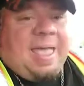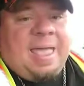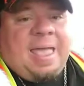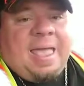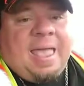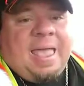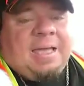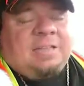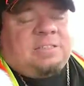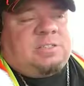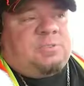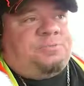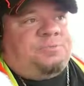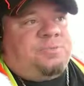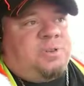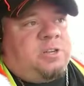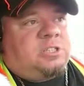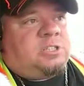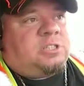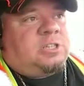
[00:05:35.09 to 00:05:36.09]
has
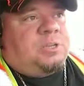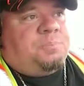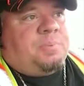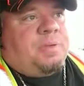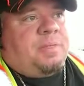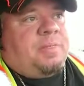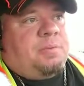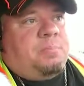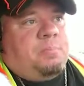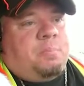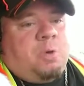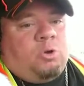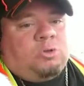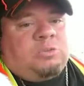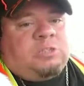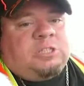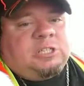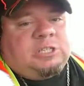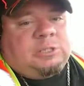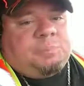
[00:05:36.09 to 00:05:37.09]
officially been the
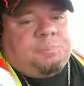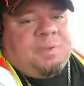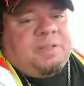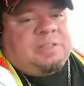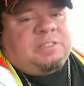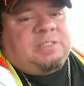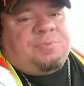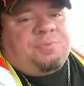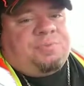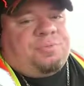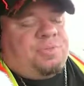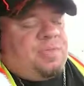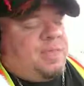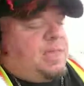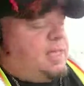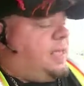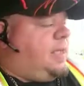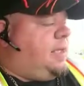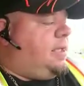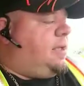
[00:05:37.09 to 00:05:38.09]
most expensive
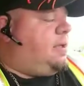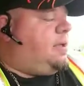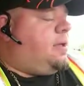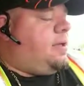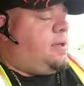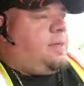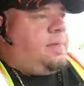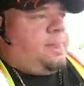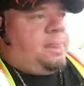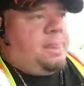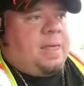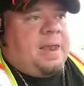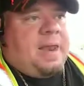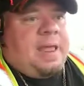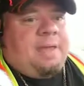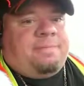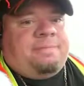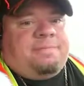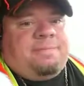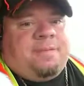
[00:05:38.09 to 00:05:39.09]
thing that
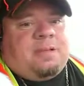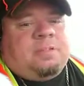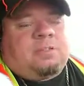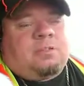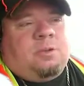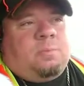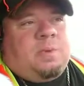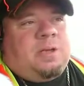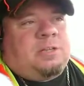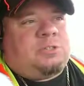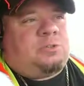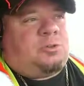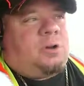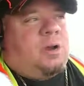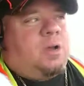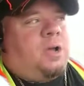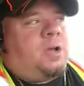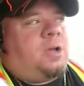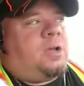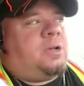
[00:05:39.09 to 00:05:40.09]
I've fixed on my
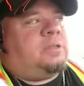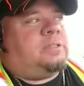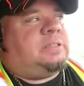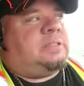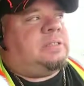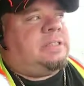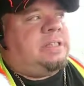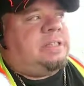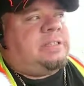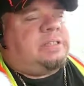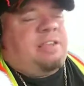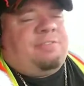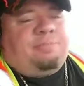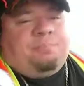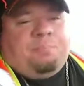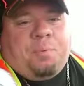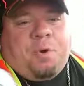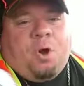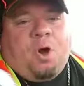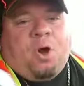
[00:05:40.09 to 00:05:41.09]
truck since
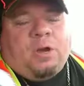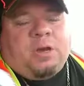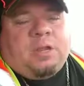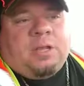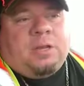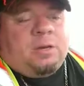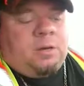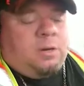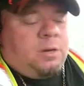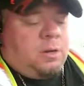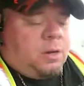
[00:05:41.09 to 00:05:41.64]
I've bought it.